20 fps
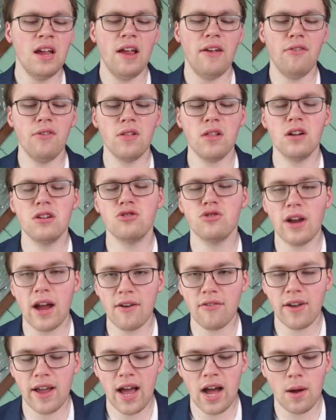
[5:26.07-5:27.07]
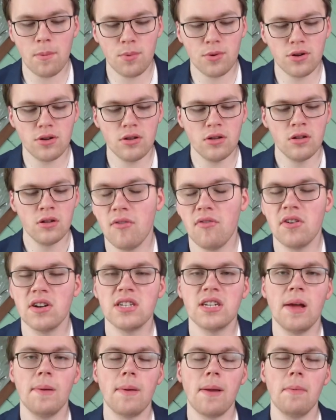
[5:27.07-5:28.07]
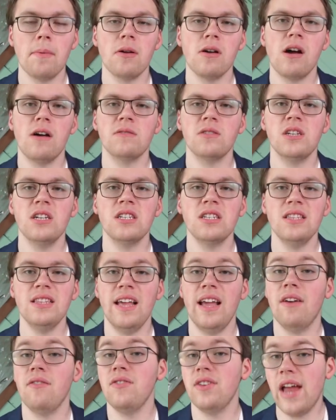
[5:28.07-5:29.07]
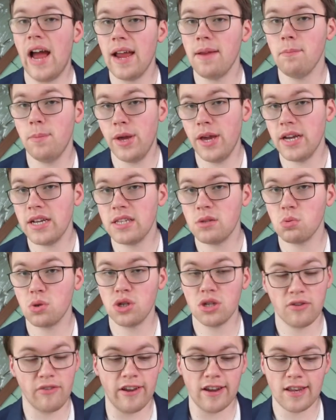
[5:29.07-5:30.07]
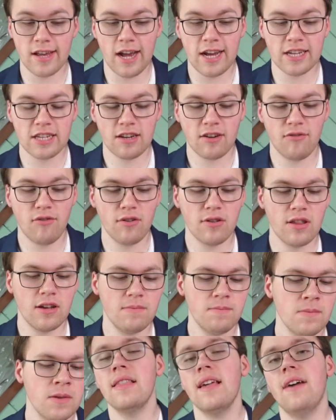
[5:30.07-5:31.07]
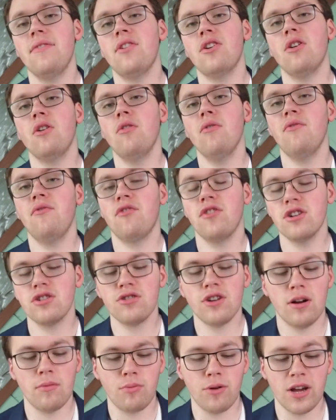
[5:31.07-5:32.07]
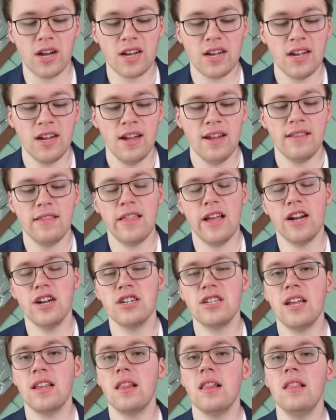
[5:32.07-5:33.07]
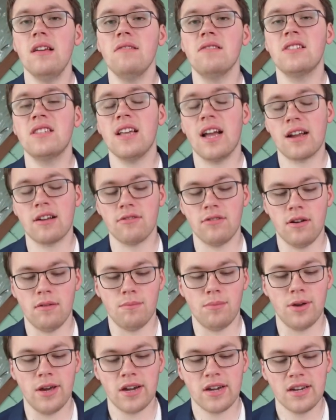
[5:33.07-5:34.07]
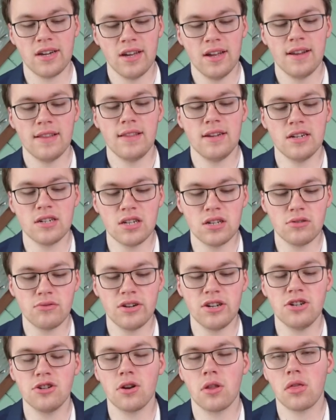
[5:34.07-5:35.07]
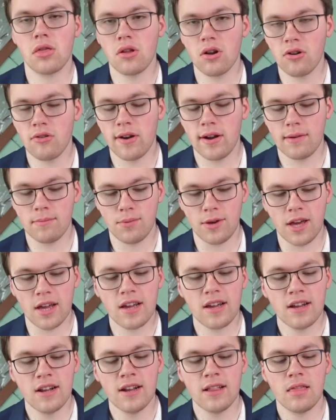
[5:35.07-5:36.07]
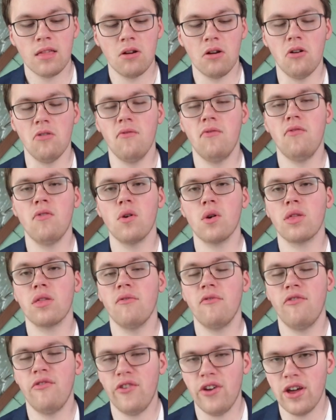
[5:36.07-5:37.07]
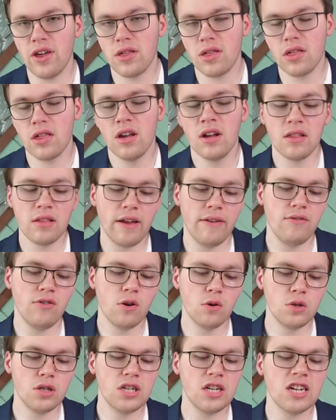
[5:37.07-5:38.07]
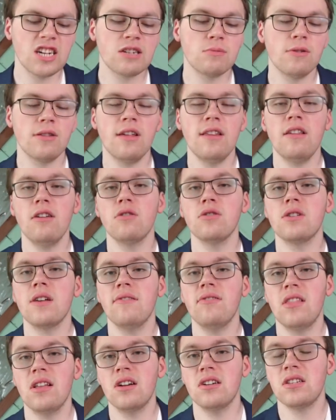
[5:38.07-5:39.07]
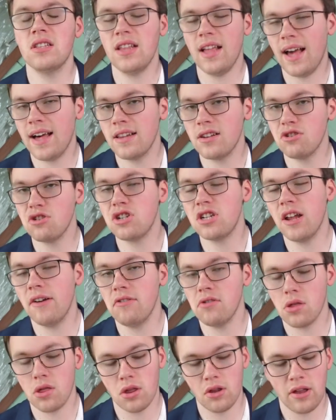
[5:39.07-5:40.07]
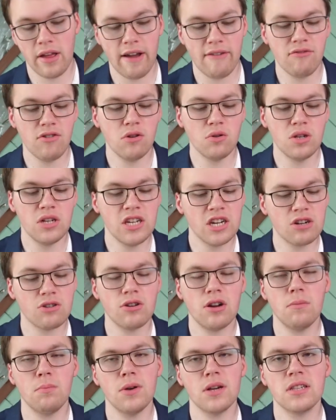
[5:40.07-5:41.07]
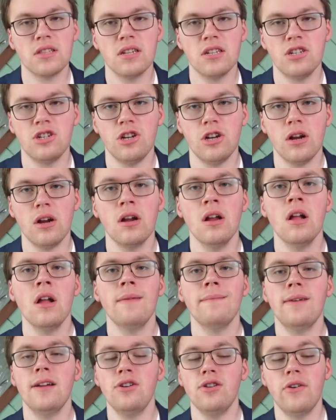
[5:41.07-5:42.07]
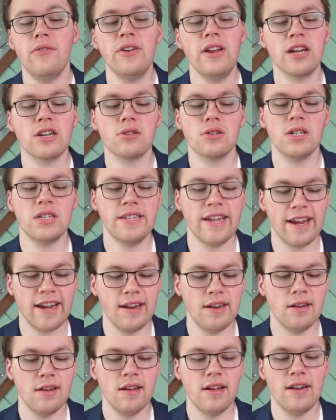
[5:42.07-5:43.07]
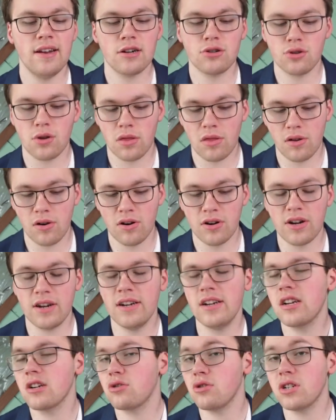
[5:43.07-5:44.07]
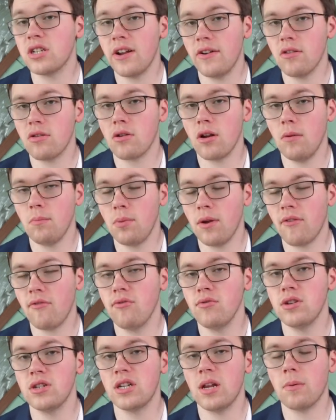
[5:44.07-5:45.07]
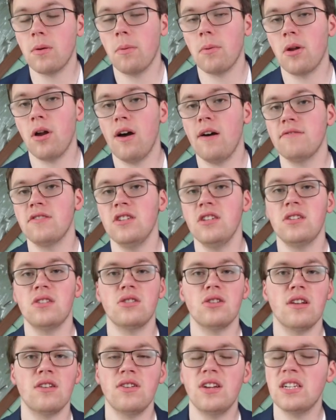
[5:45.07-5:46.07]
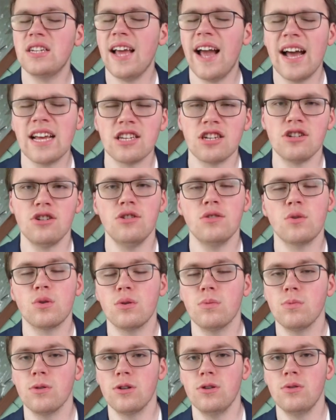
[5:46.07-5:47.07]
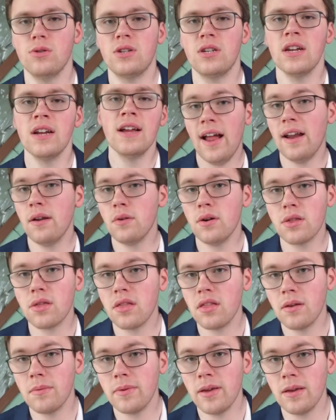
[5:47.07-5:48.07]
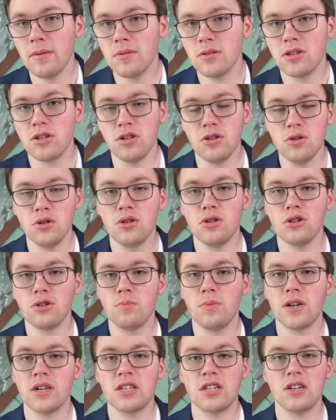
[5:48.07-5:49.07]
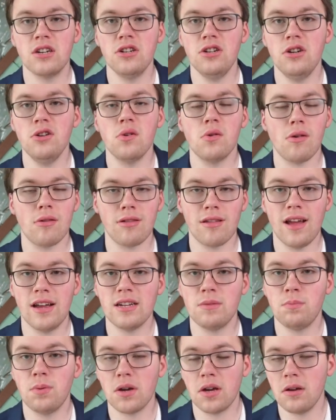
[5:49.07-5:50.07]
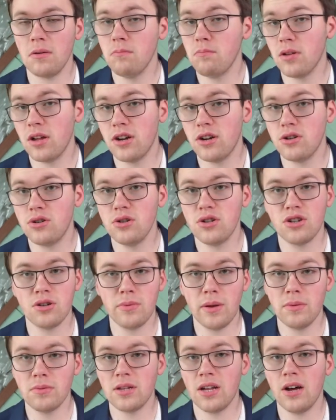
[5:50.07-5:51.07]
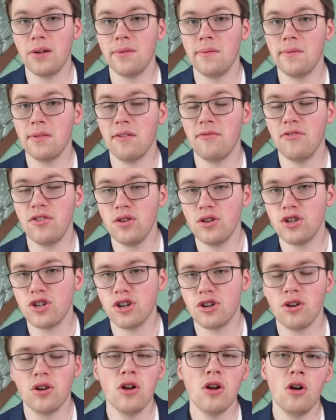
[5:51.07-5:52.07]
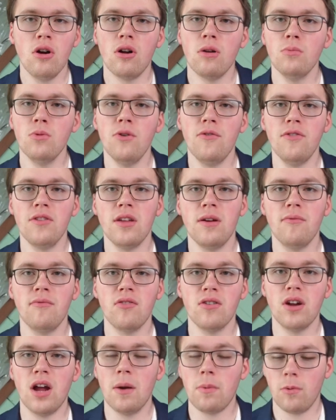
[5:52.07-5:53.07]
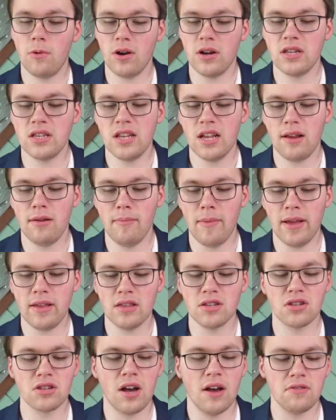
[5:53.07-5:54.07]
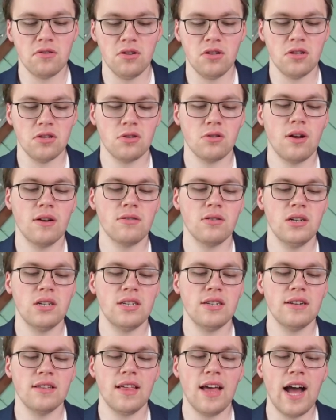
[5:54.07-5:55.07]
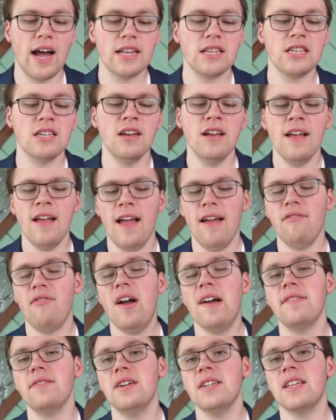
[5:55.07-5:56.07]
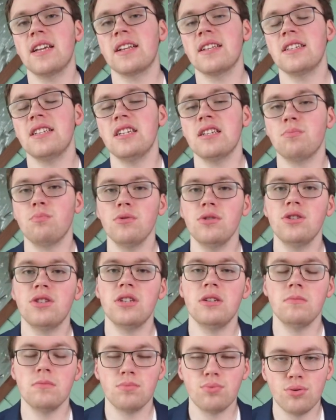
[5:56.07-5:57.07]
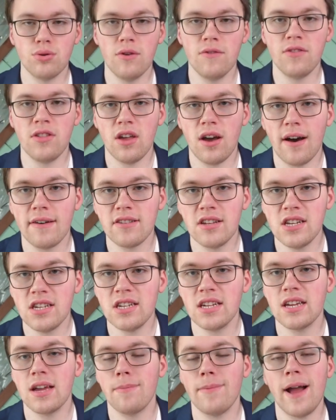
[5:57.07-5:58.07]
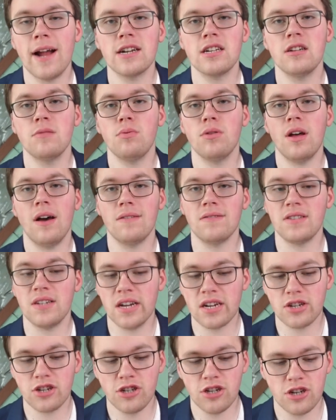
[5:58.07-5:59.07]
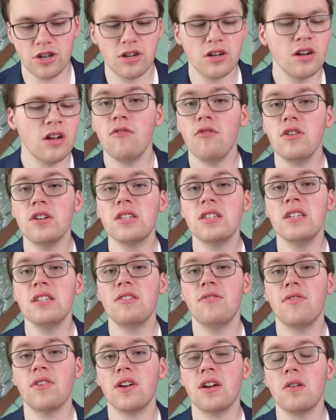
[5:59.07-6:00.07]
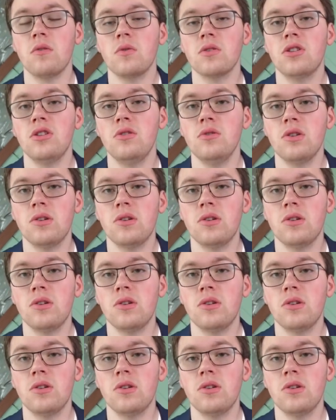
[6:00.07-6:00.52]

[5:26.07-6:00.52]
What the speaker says: If they look at draft capital for this upcoming offseason, they have 9 picks, which is fantastic for them. They have their own first-round pick, theirs and the Leafs' second-round pick, theirs and the Rangers' third-round pick, their own 4th and 5th. They have no 6th, but then they also have theirs and the Islanders' 7th, so they have no 6th-round picks this year, but they do have an extra 2nd, an extra 3rd, and an extra 7th-round pick for this upcoming offseason, so that's fantastic news for the Blues. And I will think they'll be able to use those picks to good use, whether that's picking players who should be able to help them in the future, or moving them for upgrades that they can make this offseason, so I'll try and see on that. And 5 ways I can see this Blues team improving the offseason to get back to the playoffs next year. First, they need to figure out what to do